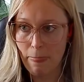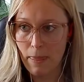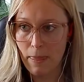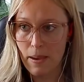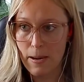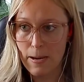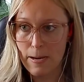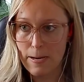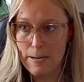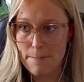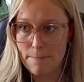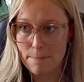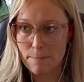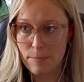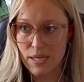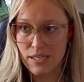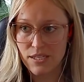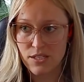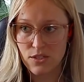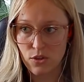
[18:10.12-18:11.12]

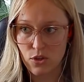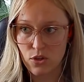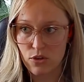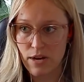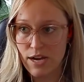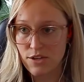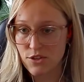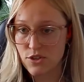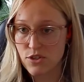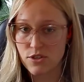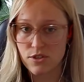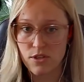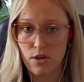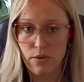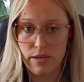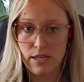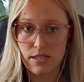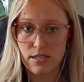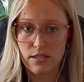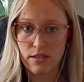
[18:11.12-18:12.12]
I still crashed so
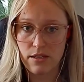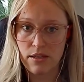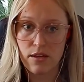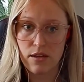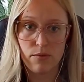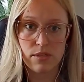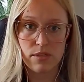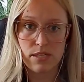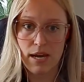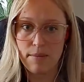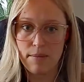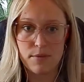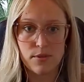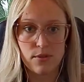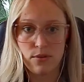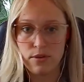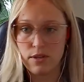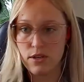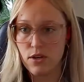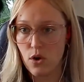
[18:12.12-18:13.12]
easily. There was
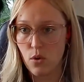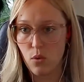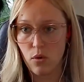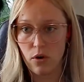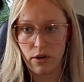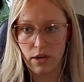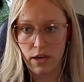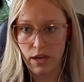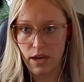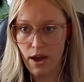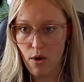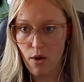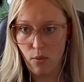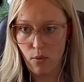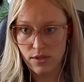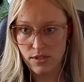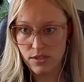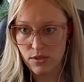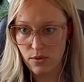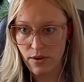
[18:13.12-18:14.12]
absolutely no working out
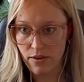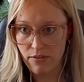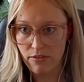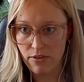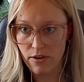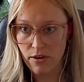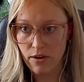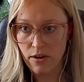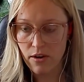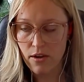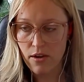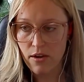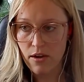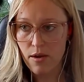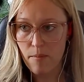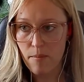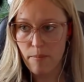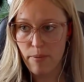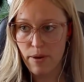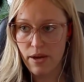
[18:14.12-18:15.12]
whatsoever,
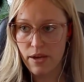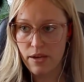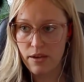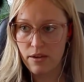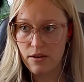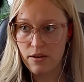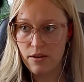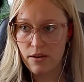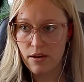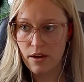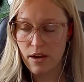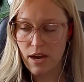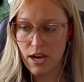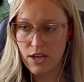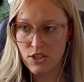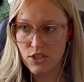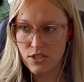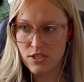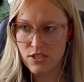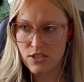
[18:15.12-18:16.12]
but I
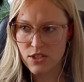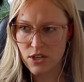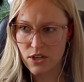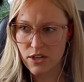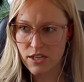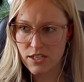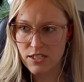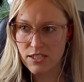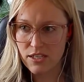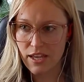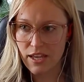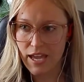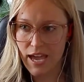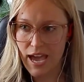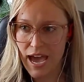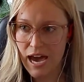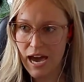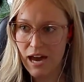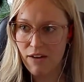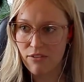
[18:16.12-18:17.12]
just started to like
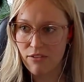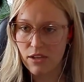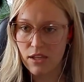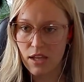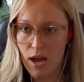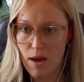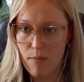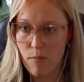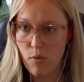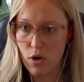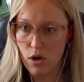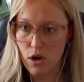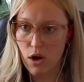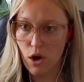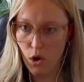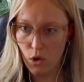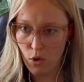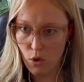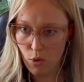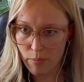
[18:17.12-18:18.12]
have a lot more
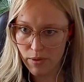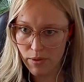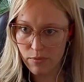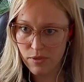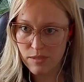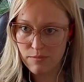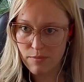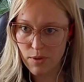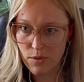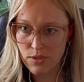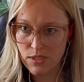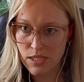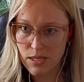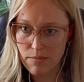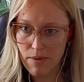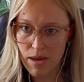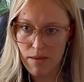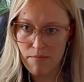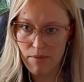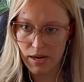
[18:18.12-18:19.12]
hope. It was mostly
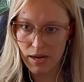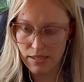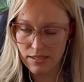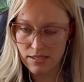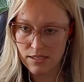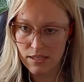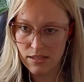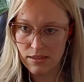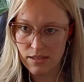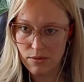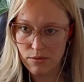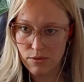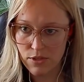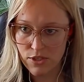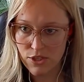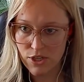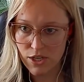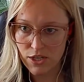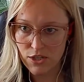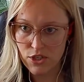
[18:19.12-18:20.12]
my mindset that was
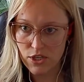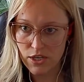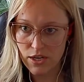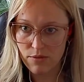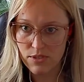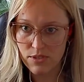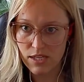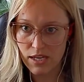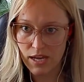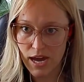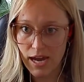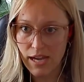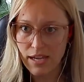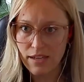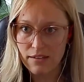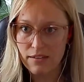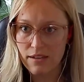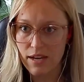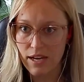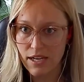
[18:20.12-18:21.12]
changing. I was like, I
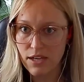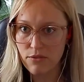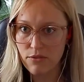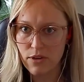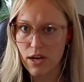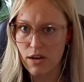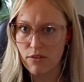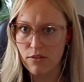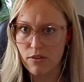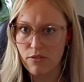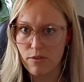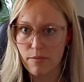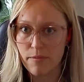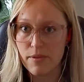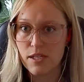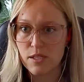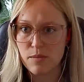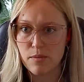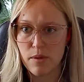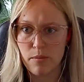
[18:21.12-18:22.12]
can recover from
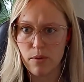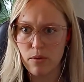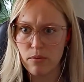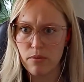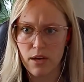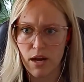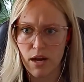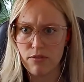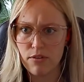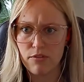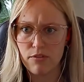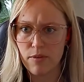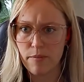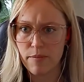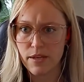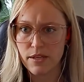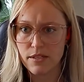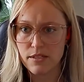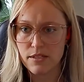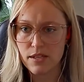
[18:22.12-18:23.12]
this. People recover from
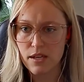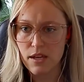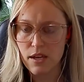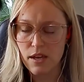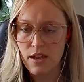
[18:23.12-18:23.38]
this.